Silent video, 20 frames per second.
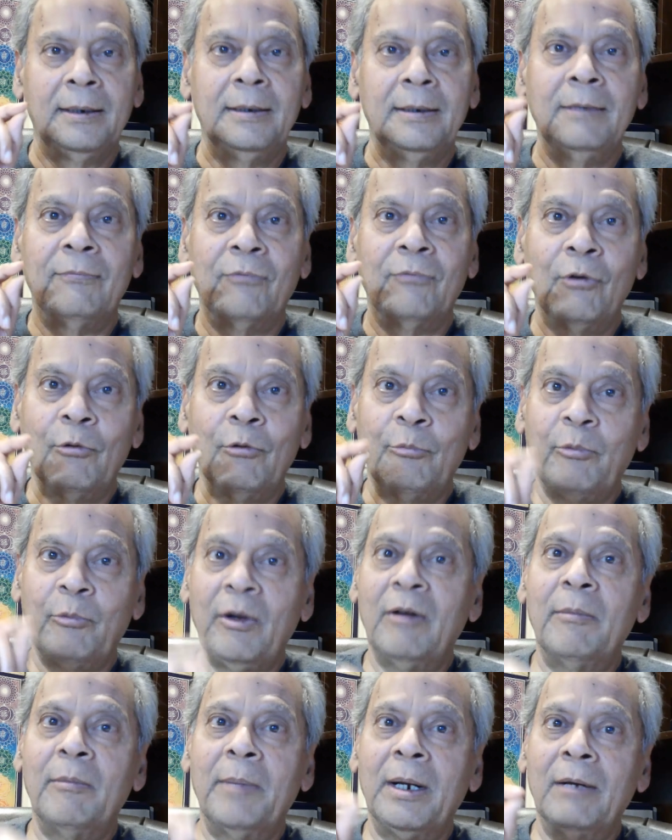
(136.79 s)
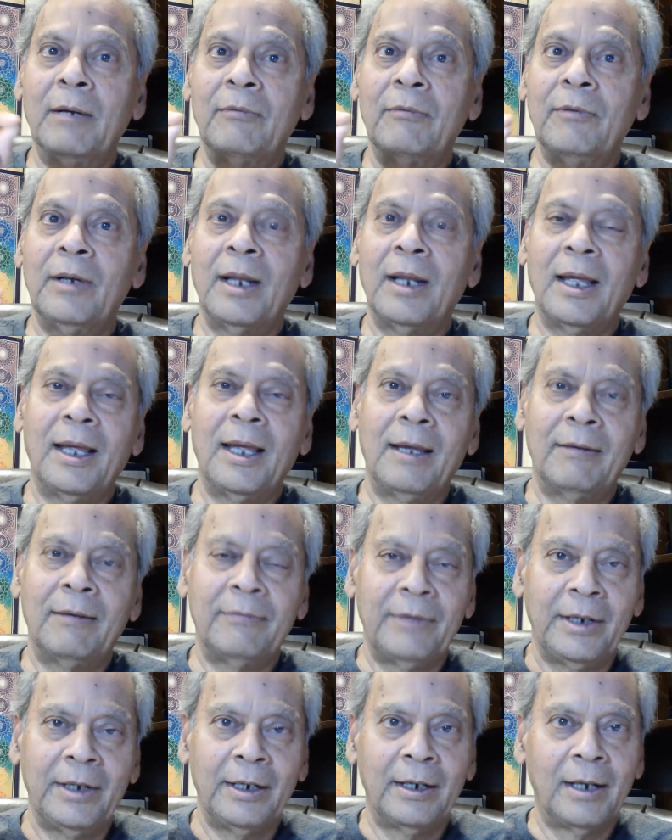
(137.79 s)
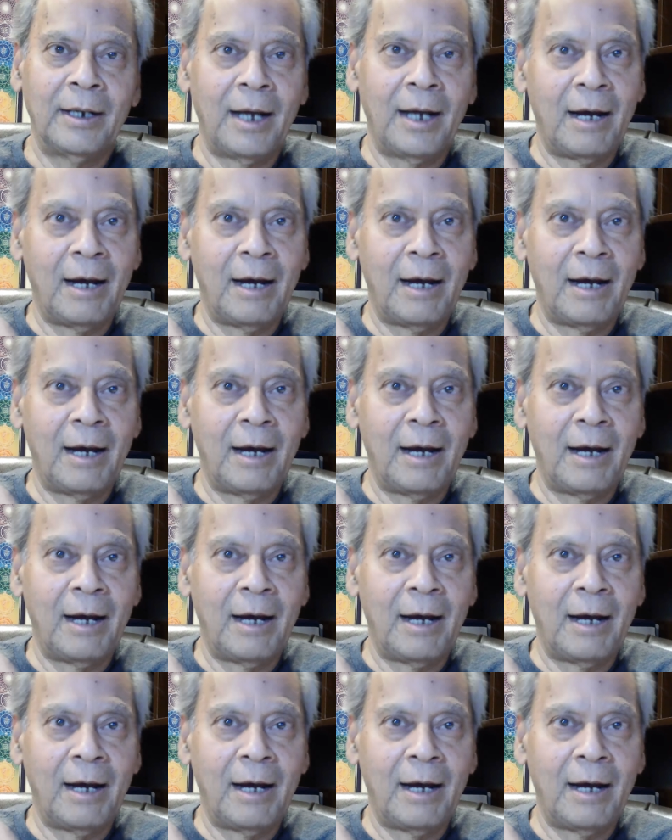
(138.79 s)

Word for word: the fulfillment will have in